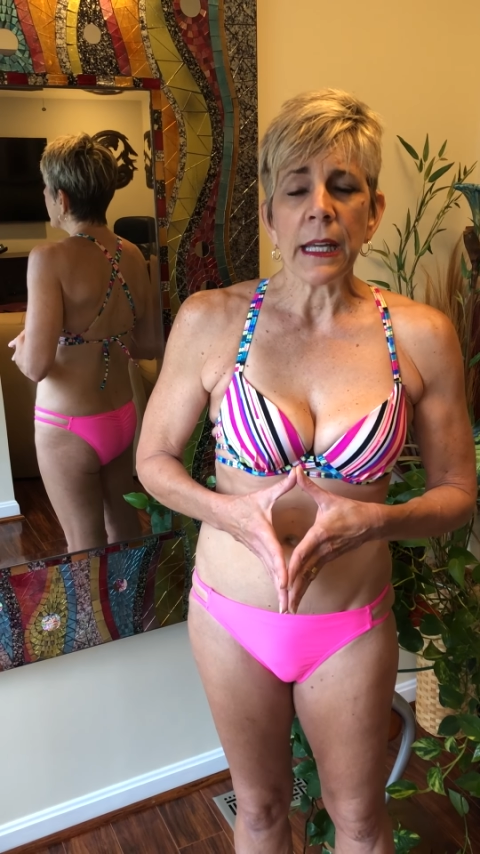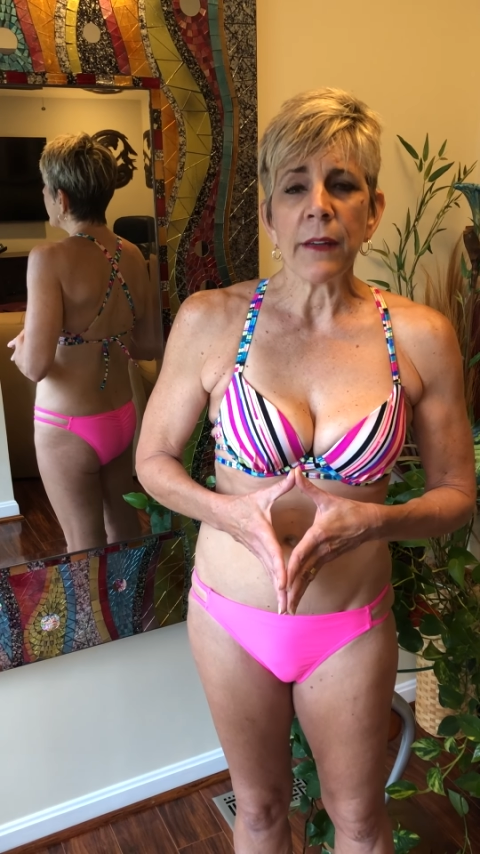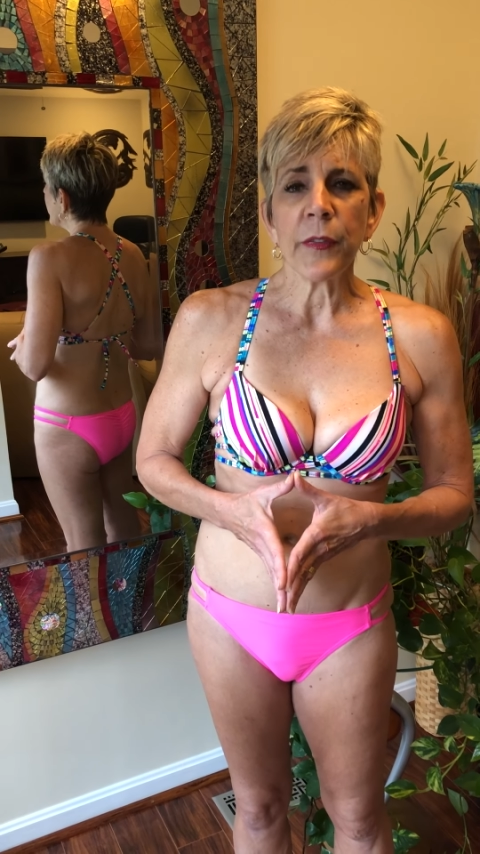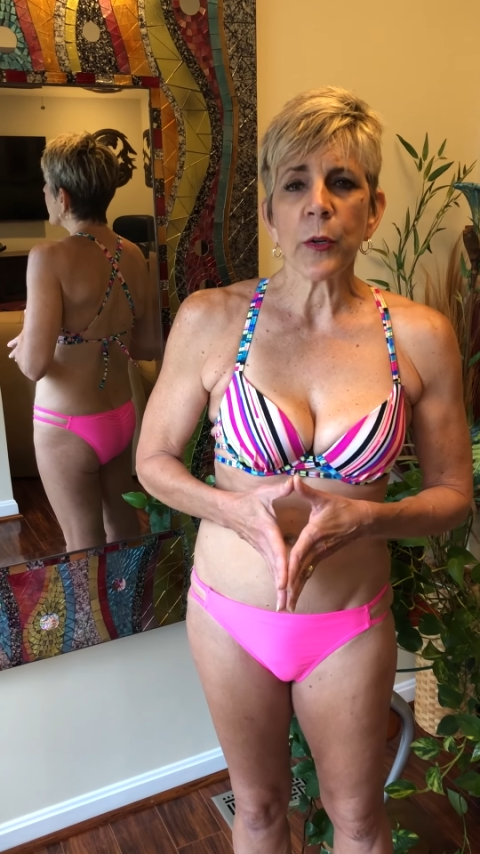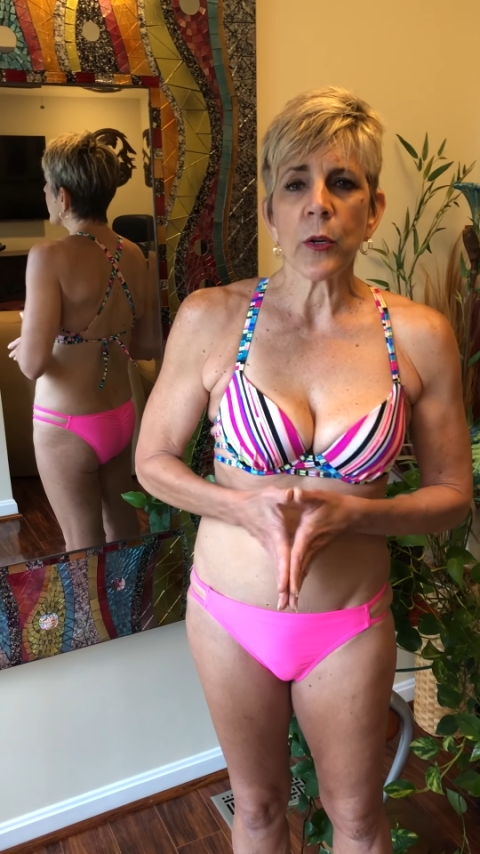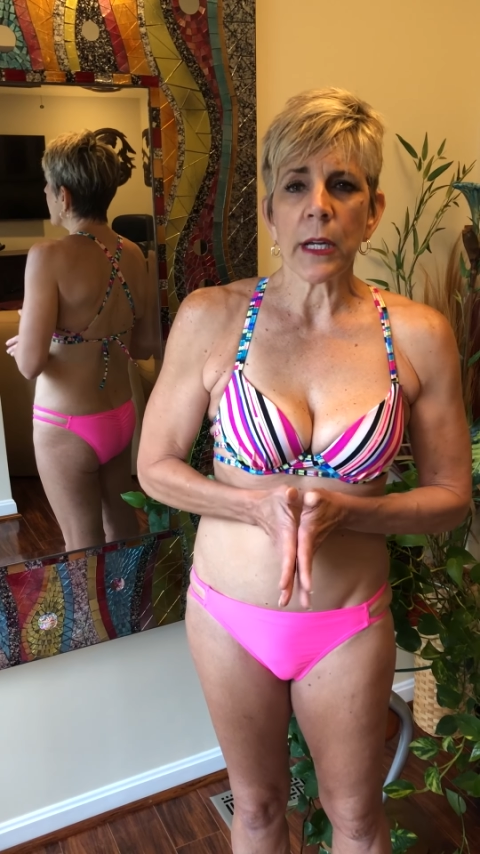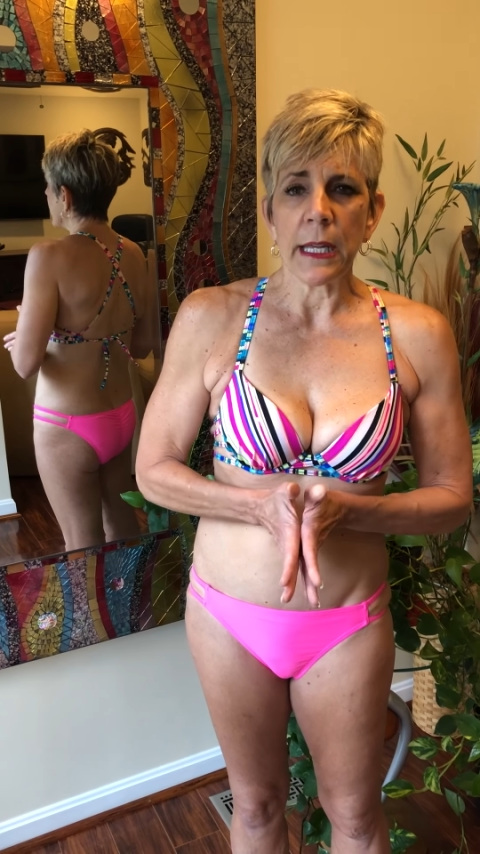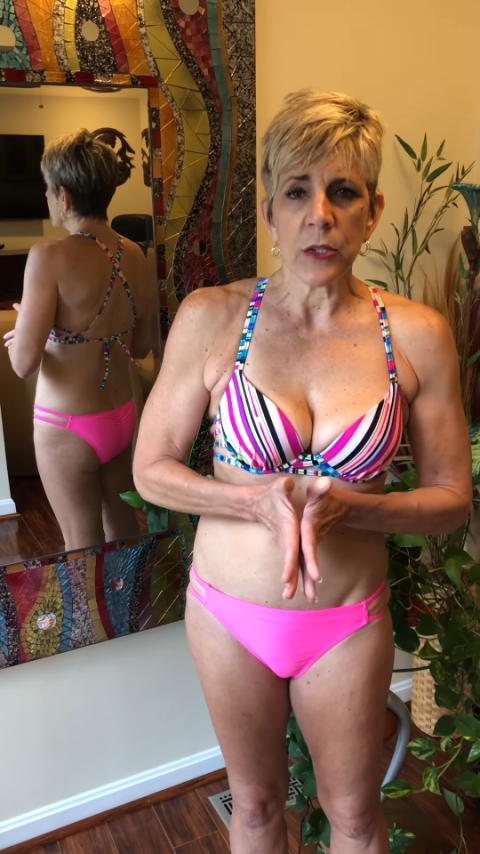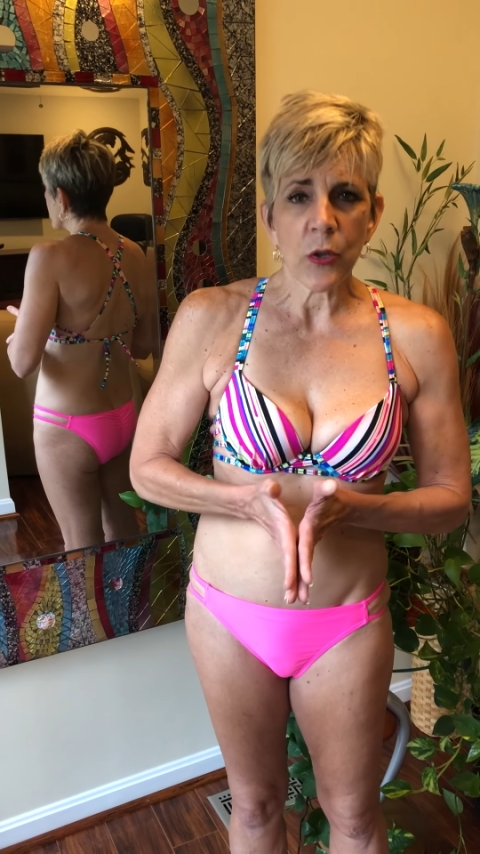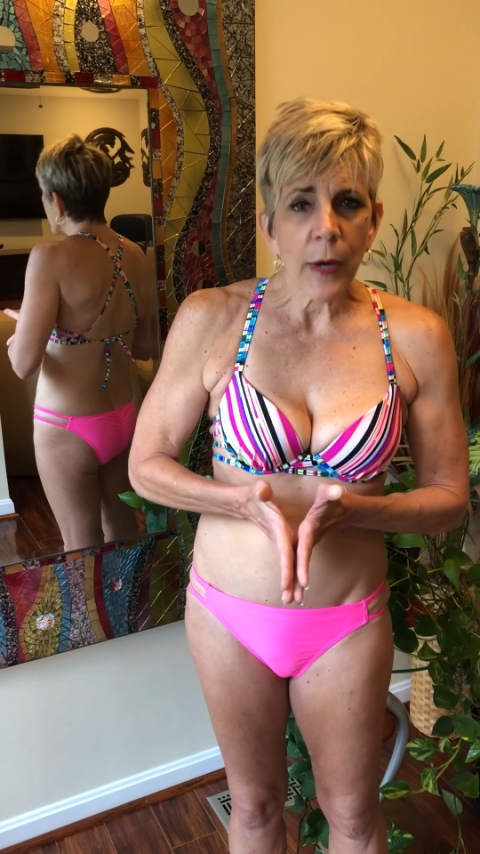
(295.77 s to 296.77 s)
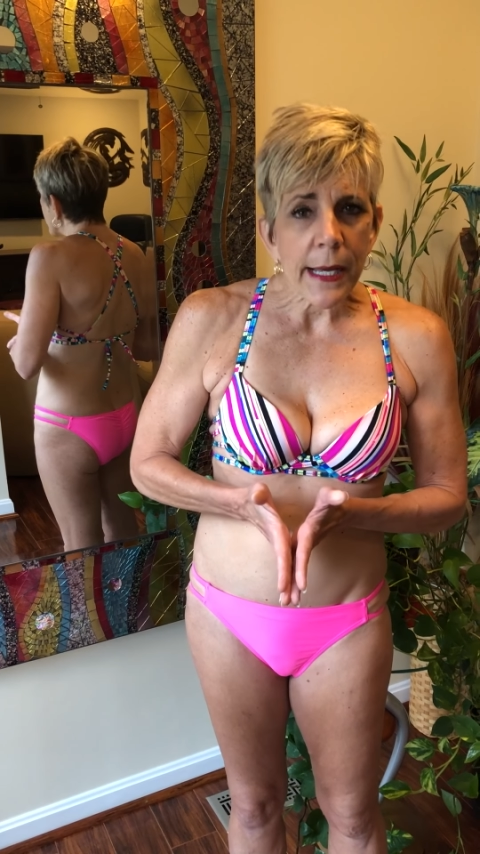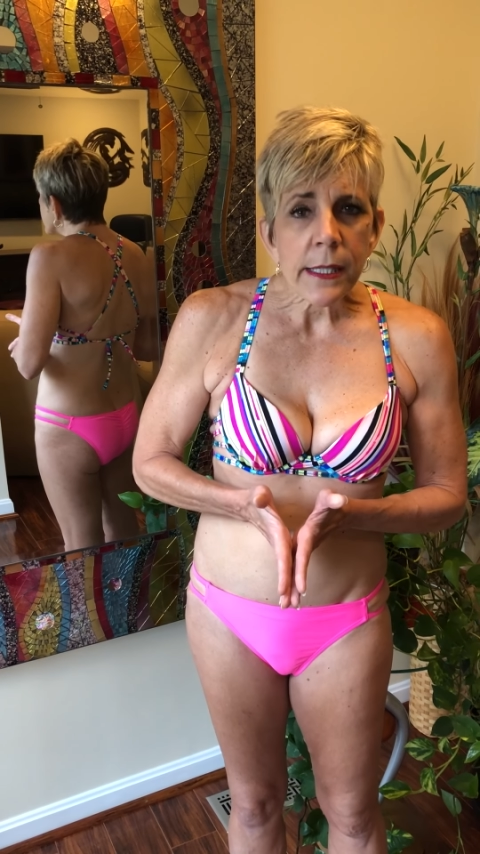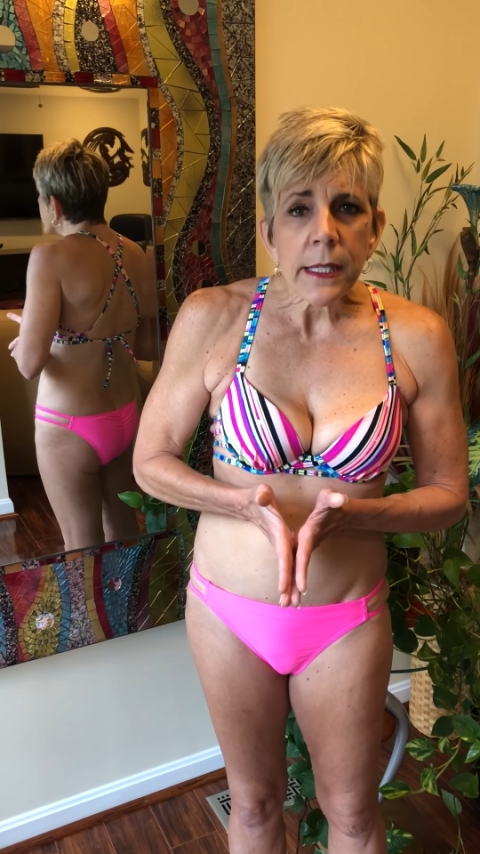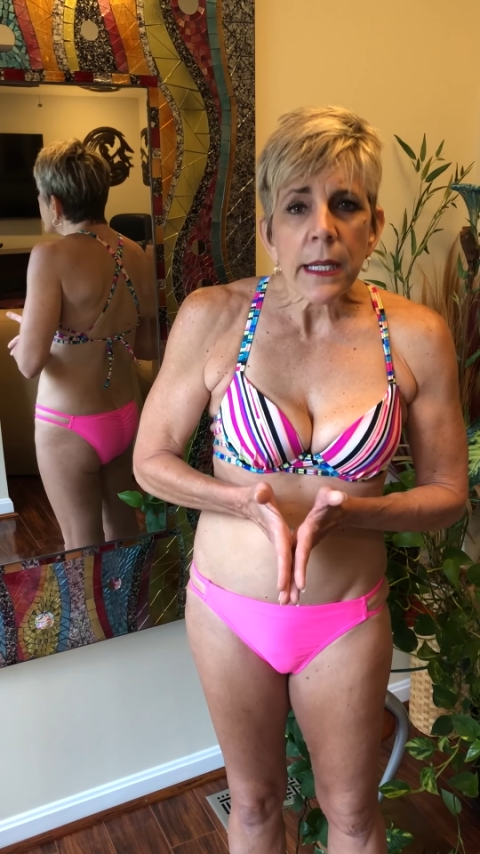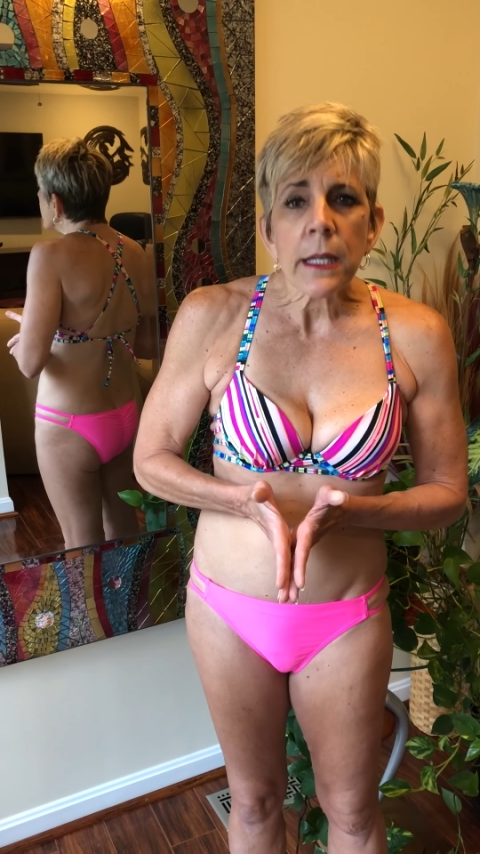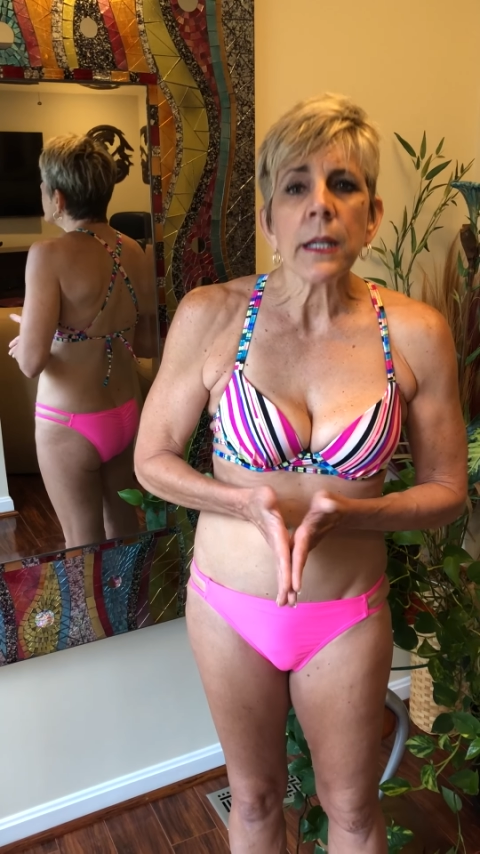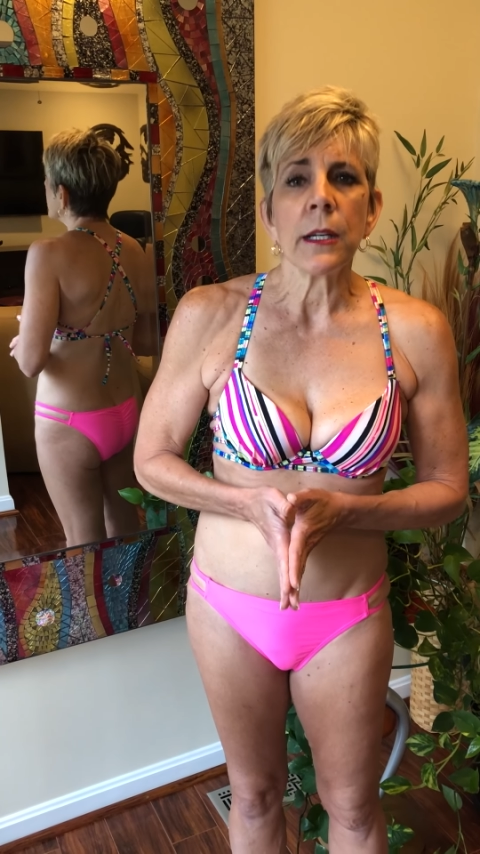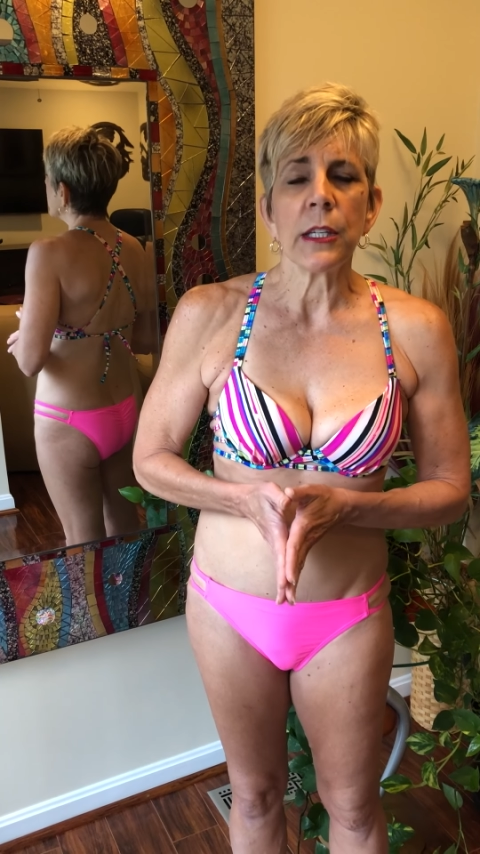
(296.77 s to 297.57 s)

if you're interested,